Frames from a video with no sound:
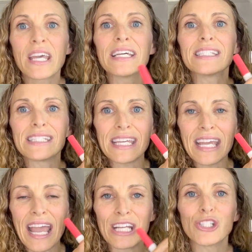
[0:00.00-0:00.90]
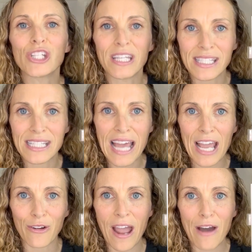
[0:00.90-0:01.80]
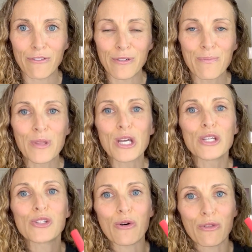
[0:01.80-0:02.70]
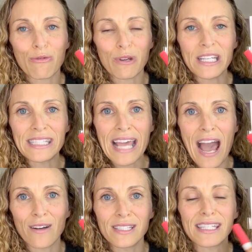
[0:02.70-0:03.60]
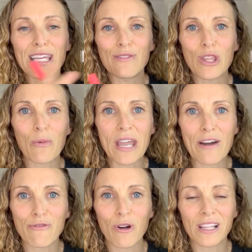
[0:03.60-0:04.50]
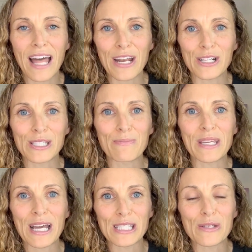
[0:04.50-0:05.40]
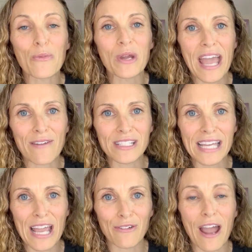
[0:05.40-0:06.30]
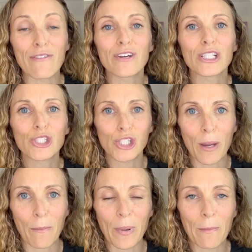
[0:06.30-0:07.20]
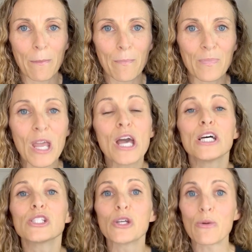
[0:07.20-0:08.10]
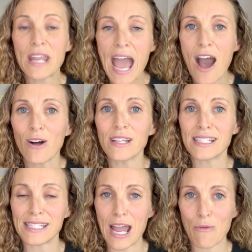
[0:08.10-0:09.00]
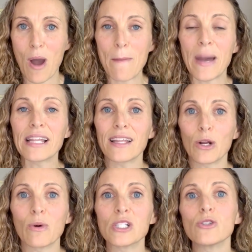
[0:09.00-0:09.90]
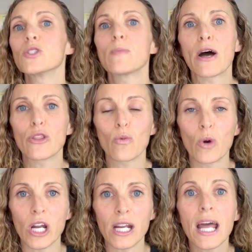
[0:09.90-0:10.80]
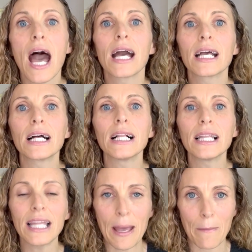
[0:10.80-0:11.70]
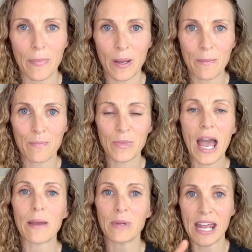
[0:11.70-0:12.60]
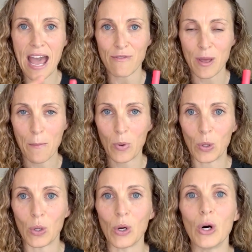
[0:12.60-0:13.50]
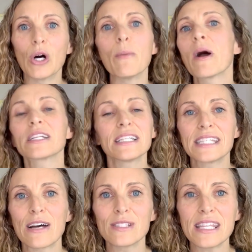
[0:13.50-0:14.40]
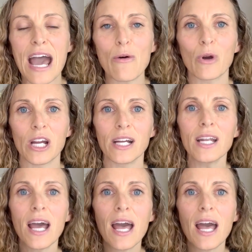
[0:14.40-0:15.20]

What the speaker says: CH is a digraph. So 3 sounds, even though we have 4 letters, because we have a digraph, chip. So now let's say I want my little one to spell the word clip. I'm going to have them pull apart the sounds in that word.